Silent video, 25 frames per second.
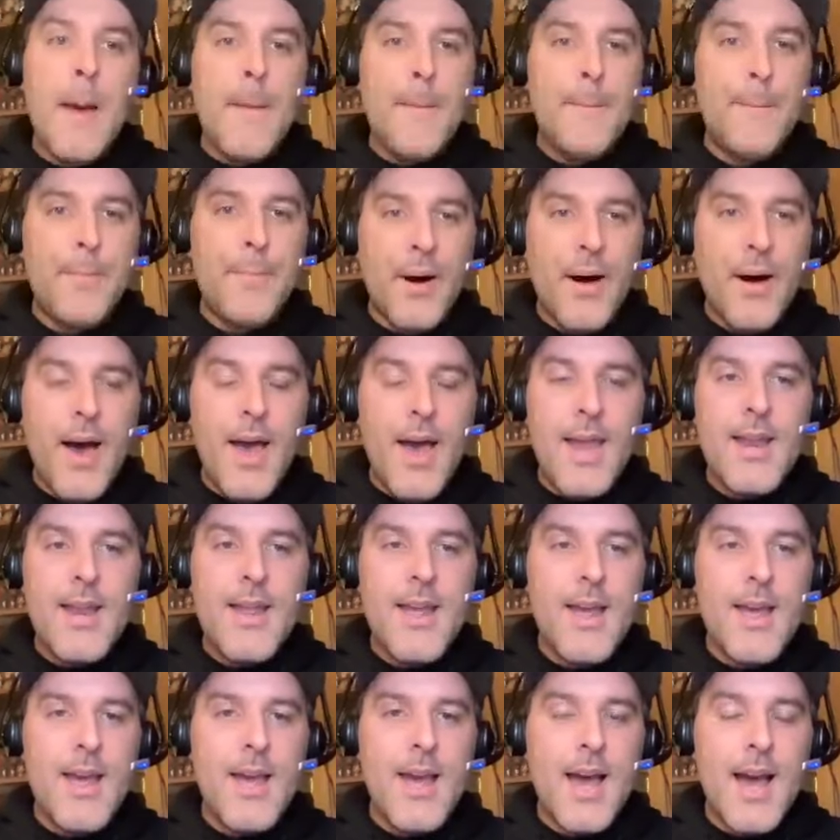but
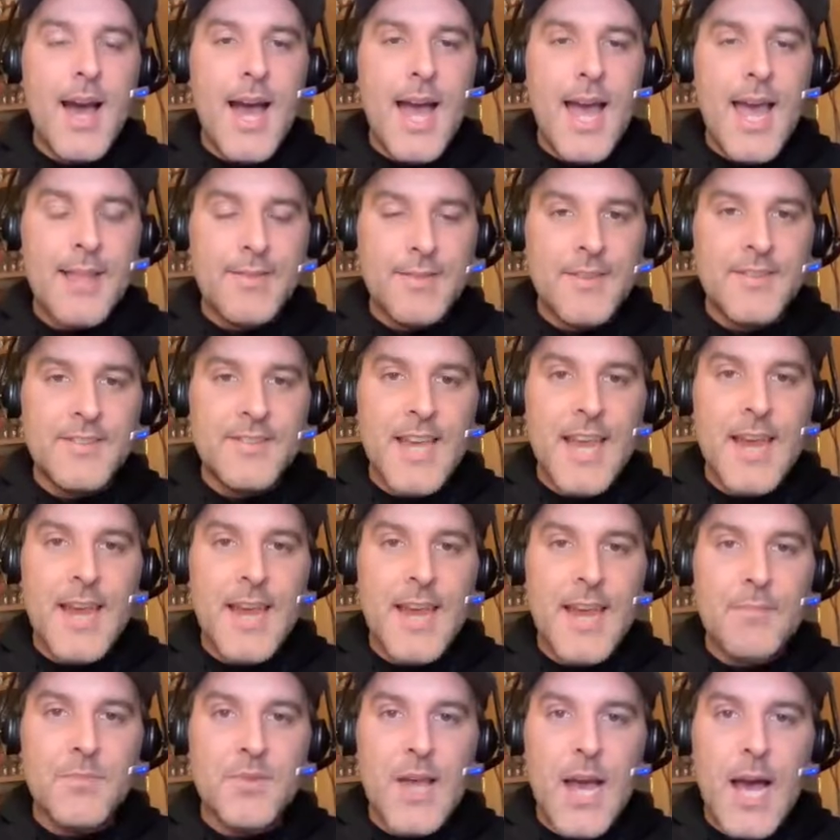at the
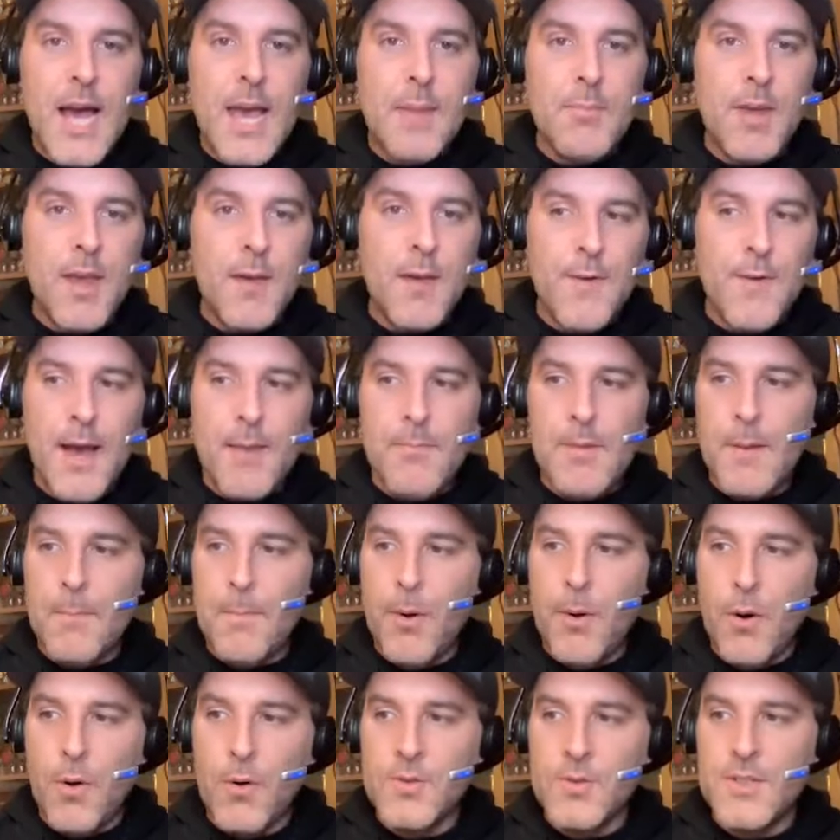same time if i'm an
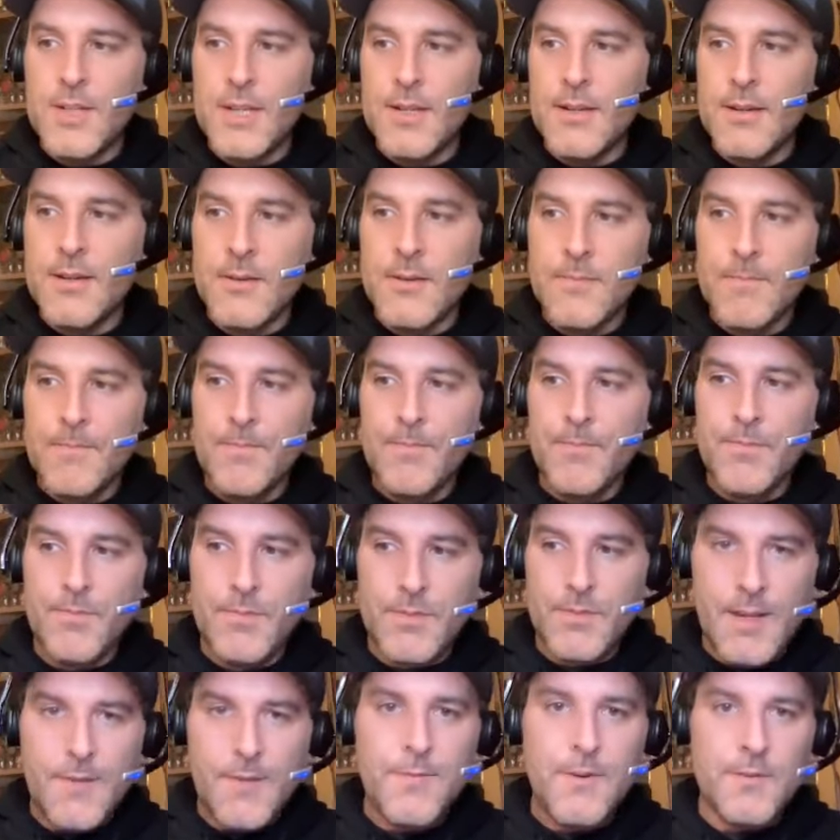opposing
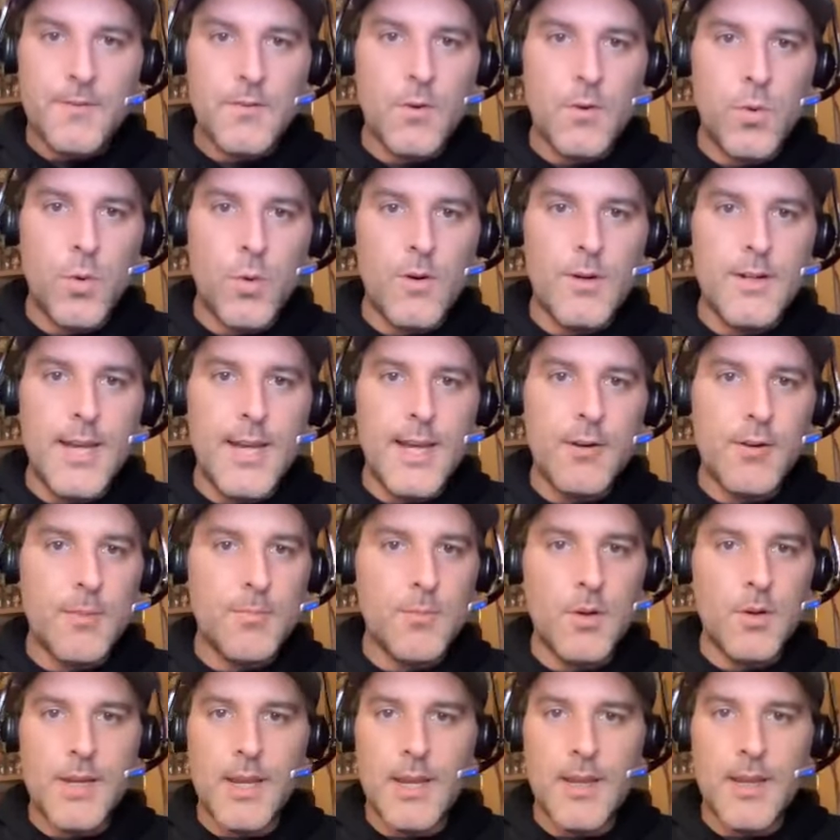defensive coordinator,
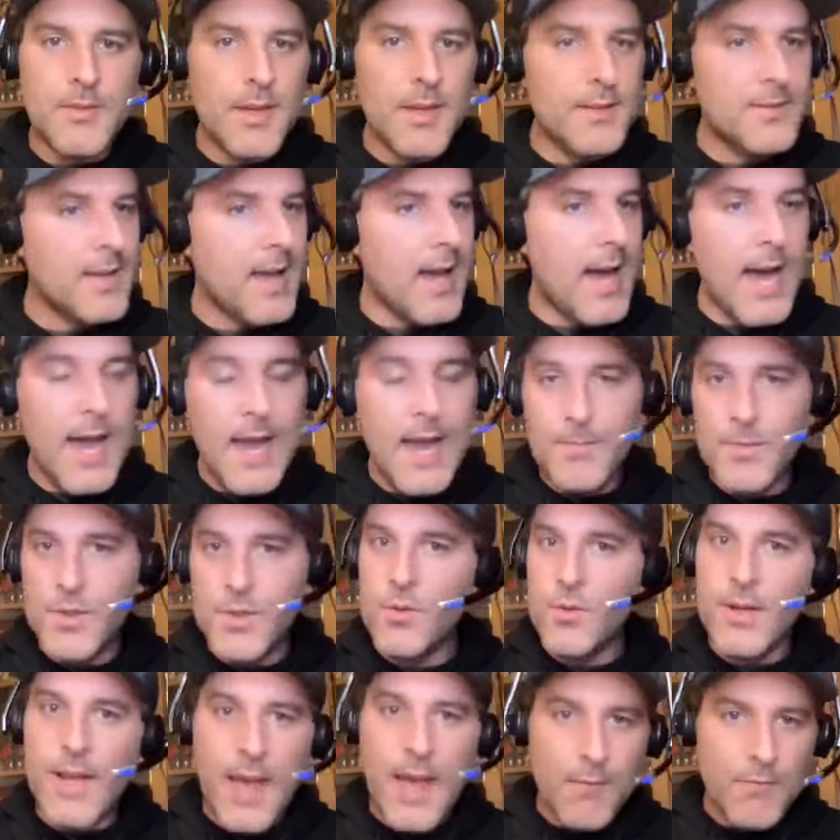I'm looking at this. I am
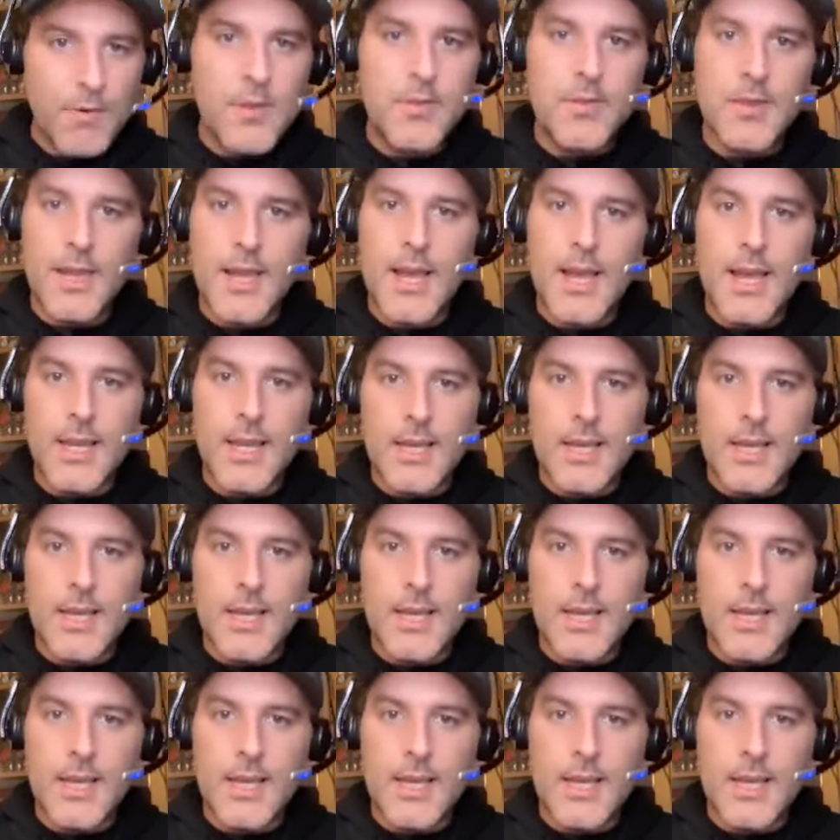doing everything I